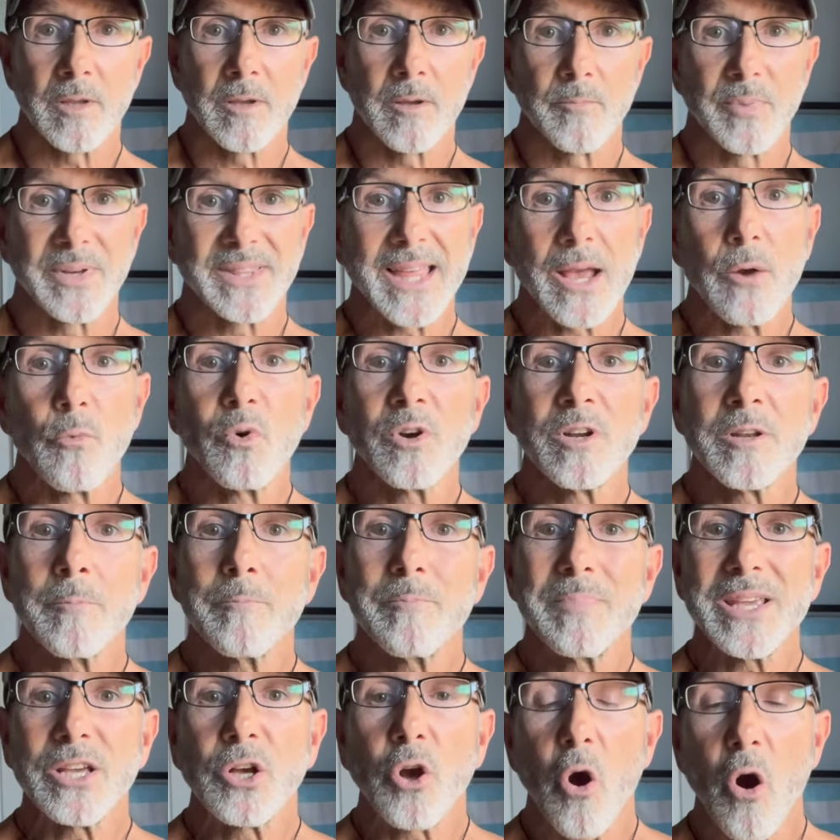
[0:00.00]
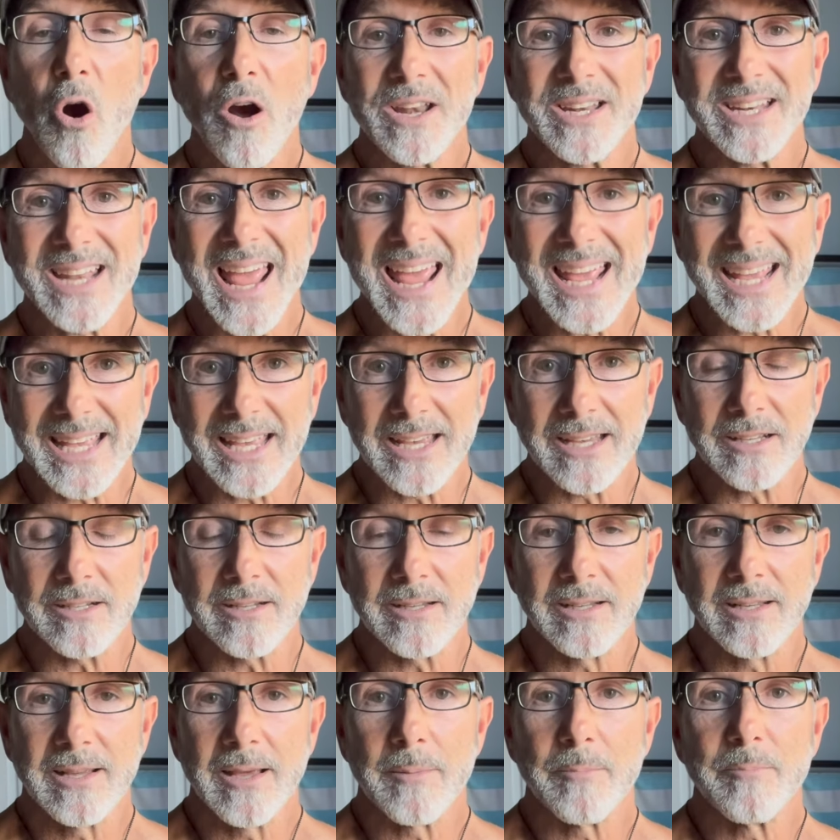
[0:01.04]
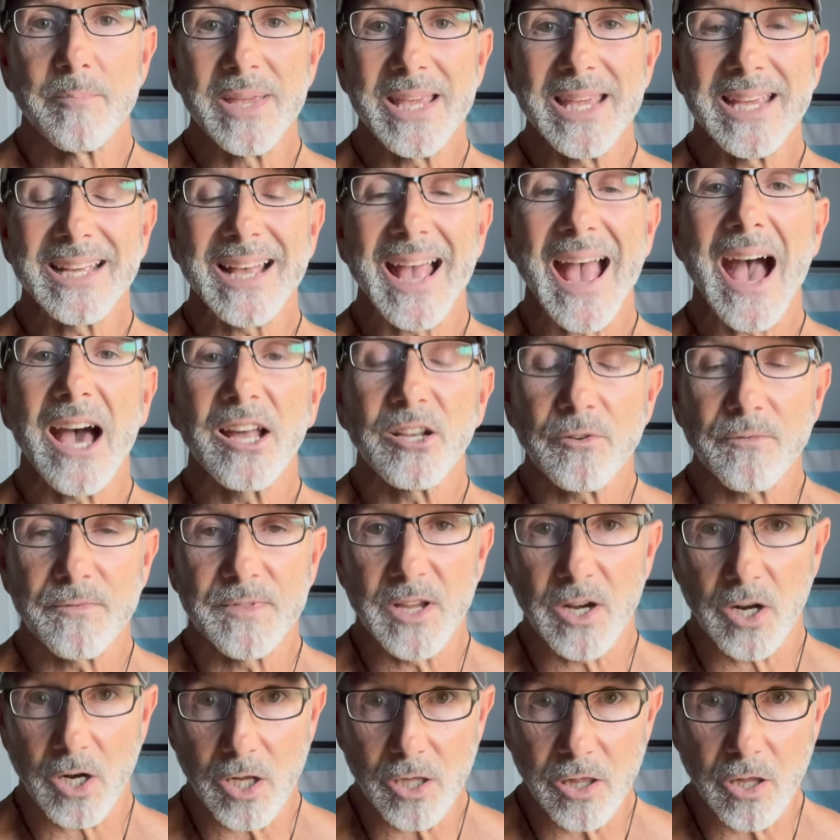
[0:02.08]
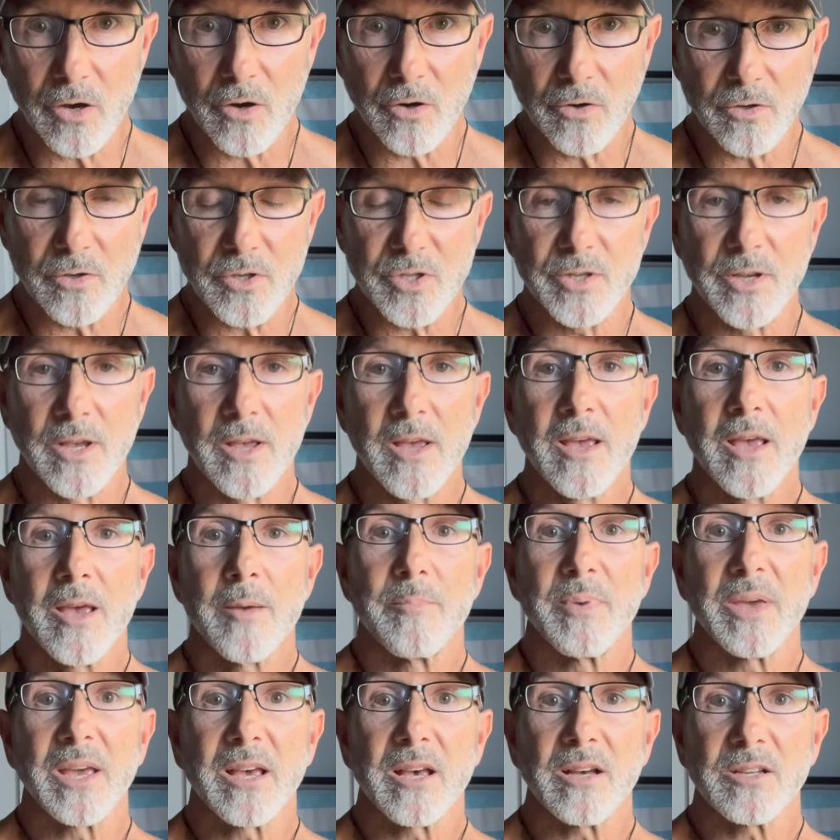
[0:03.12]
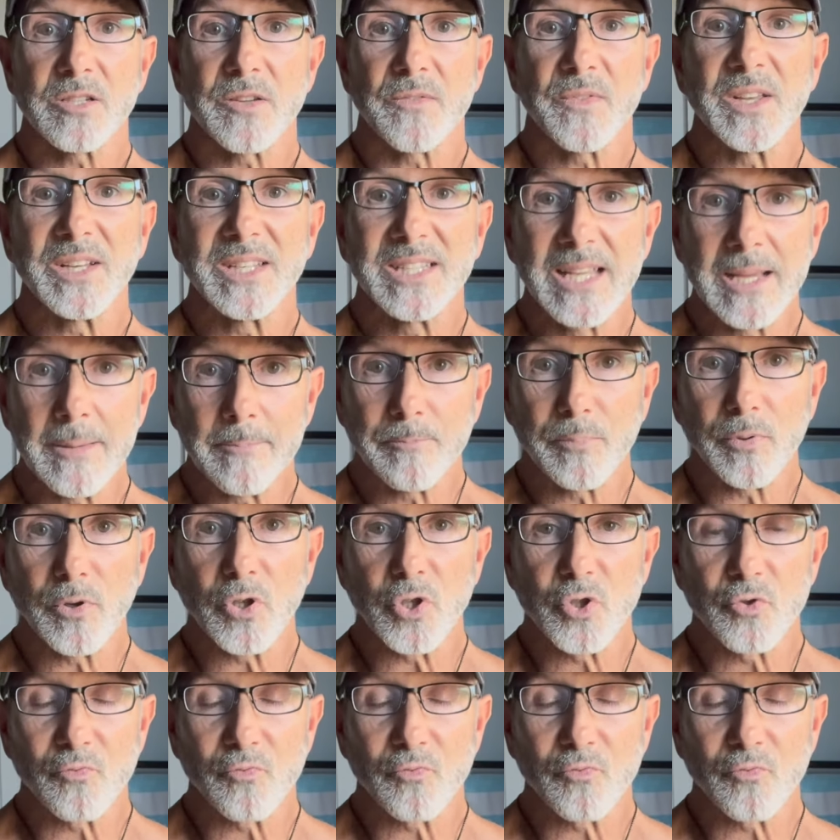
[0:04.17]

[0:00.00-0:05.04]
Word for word: but they wouldn't be caught naked being out of their clothes because of the dimples,